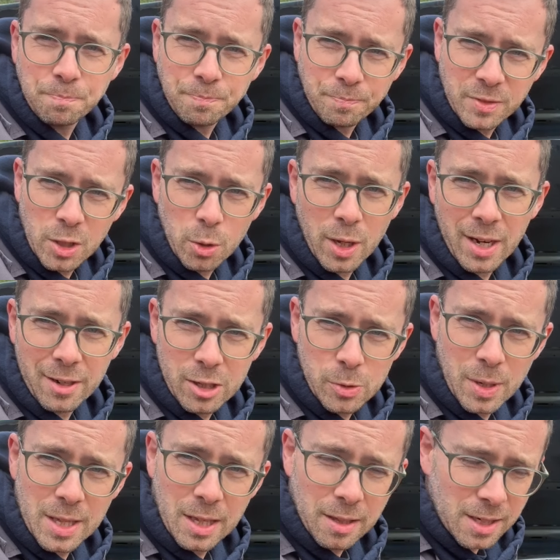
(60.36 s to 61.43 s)
dual
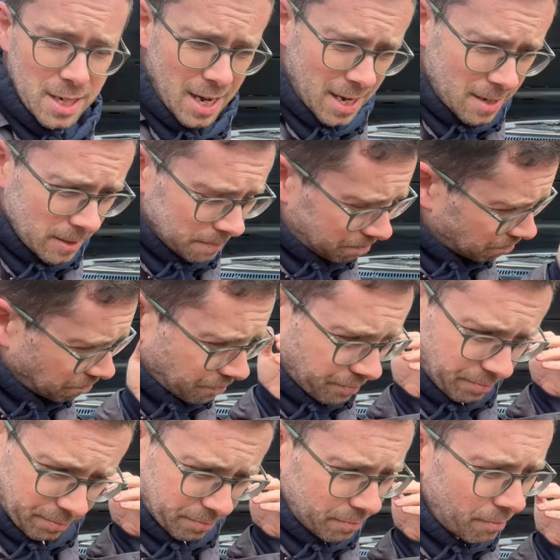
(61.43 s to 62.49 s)
carriageway the other day,
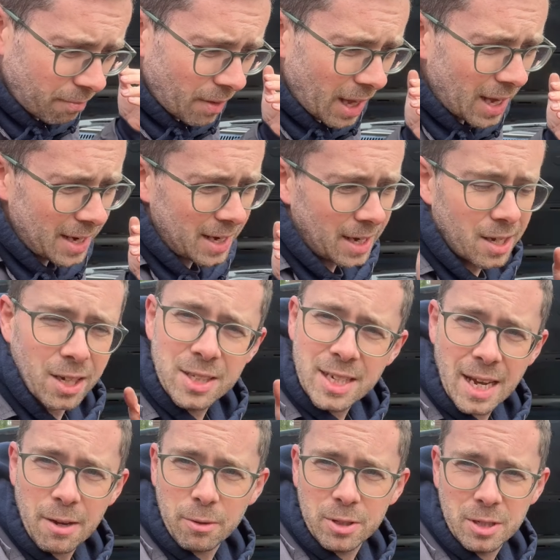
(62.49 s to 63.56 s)
and it cut
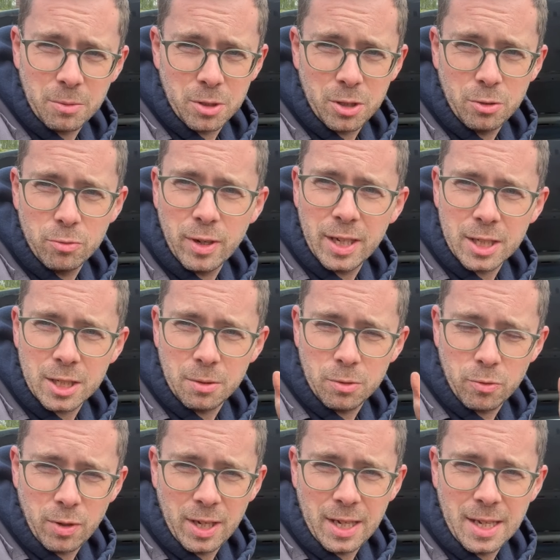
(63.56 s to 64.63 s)
out because it was too rich and it was
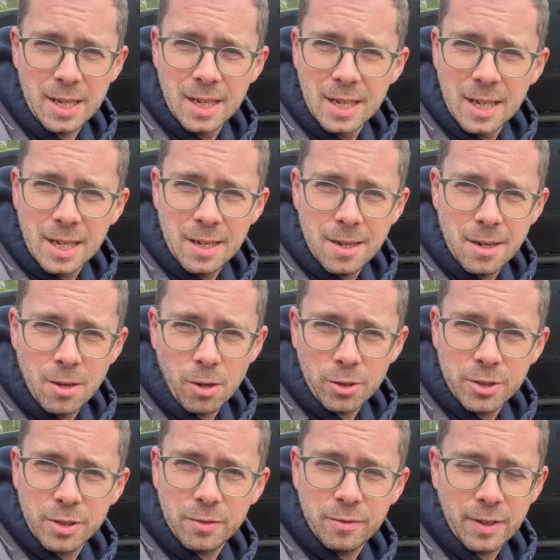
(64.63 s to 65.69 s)
really
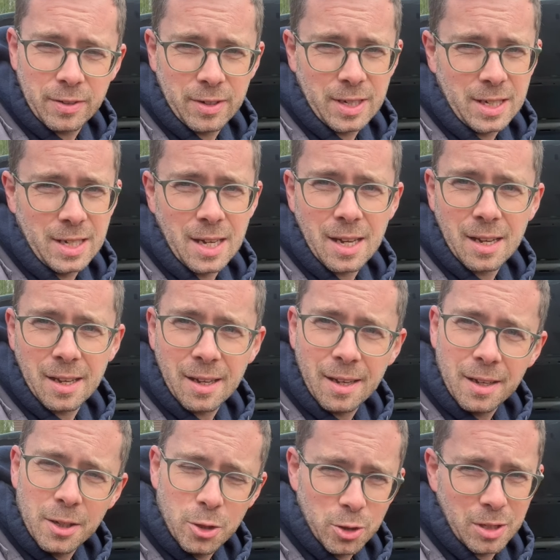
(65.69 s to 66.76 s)
not very
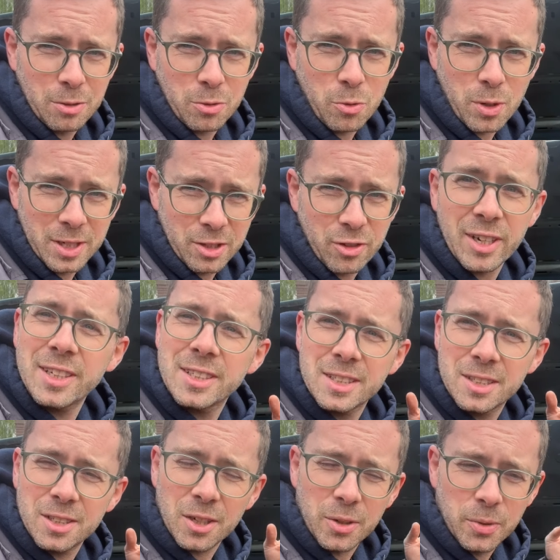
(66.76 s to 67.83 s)
good. I was quite stressed.
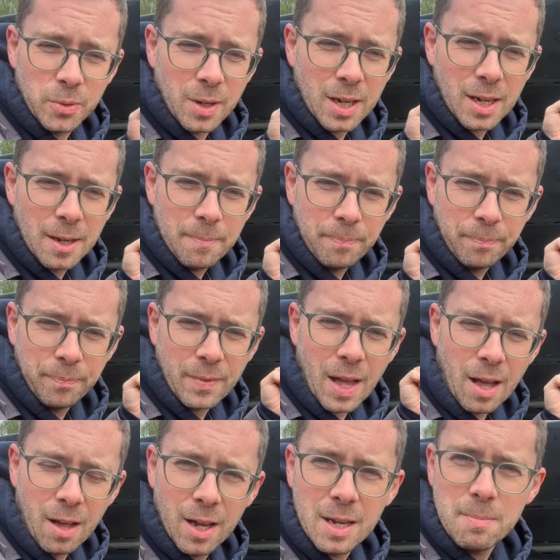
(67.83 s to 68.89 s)
So
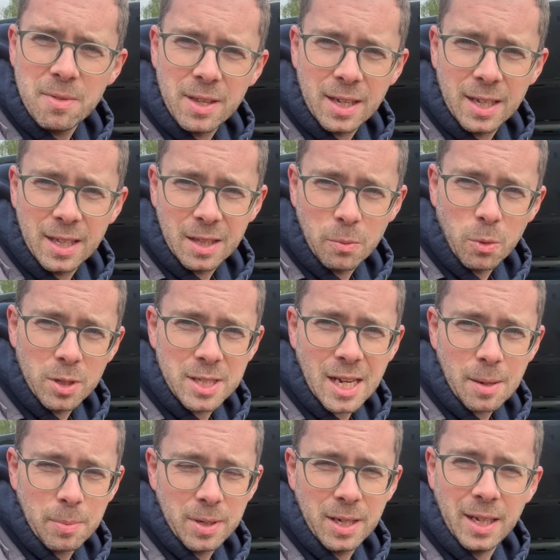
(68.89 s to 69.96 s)
I'm thinking that what's
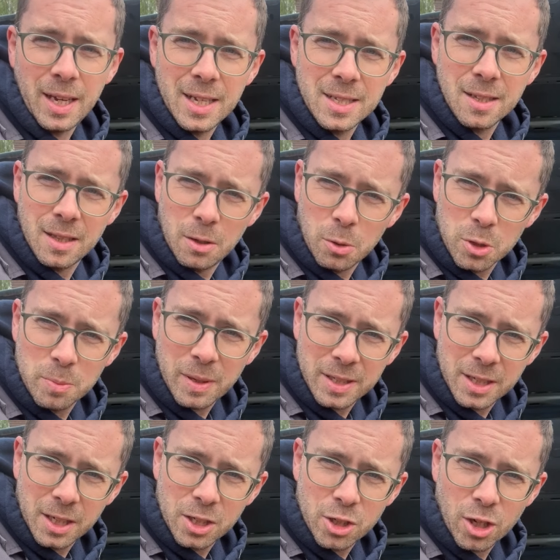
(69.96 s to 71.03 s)
happening is that the
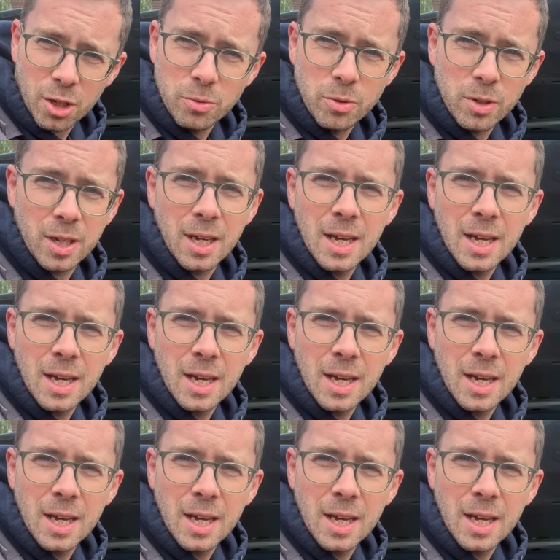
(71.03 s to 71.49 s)
automatic choke